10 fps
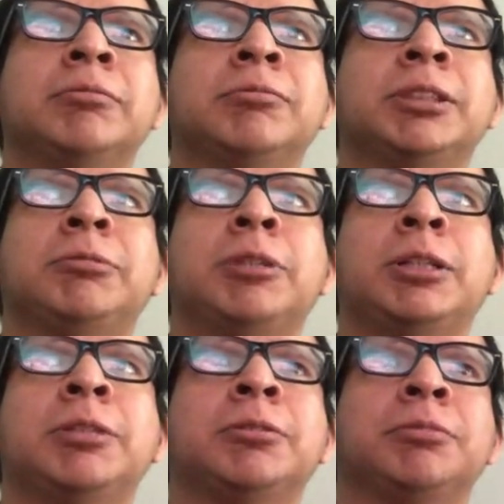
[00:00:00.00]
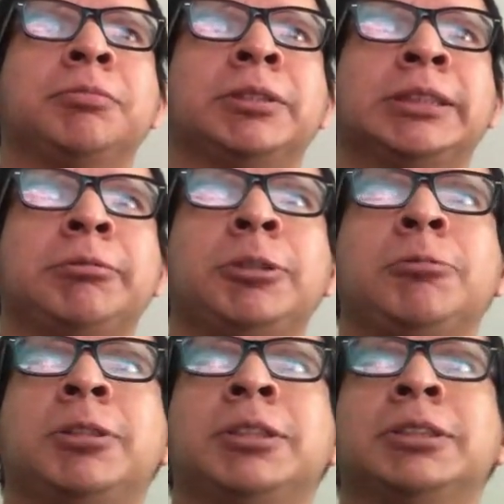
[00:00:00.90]
What you want, just say what
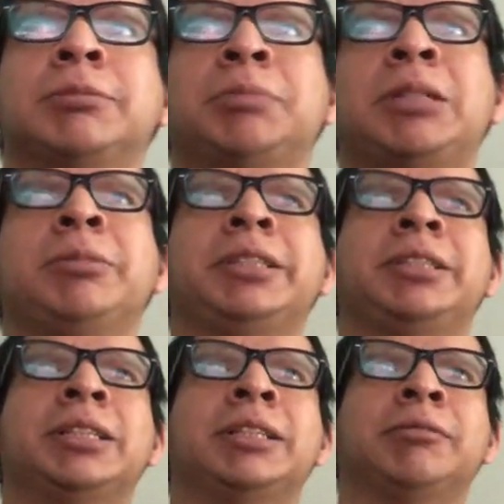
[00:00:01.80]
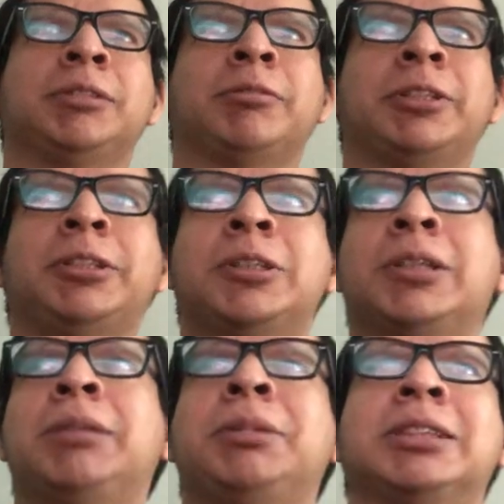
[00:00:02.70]
you want about me. What you wanna know,
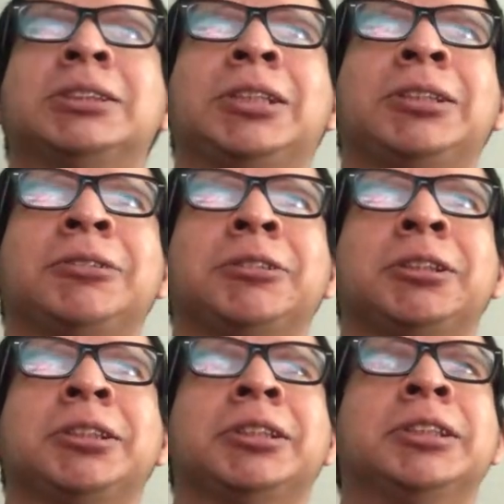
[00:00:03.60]
I'm not sorry.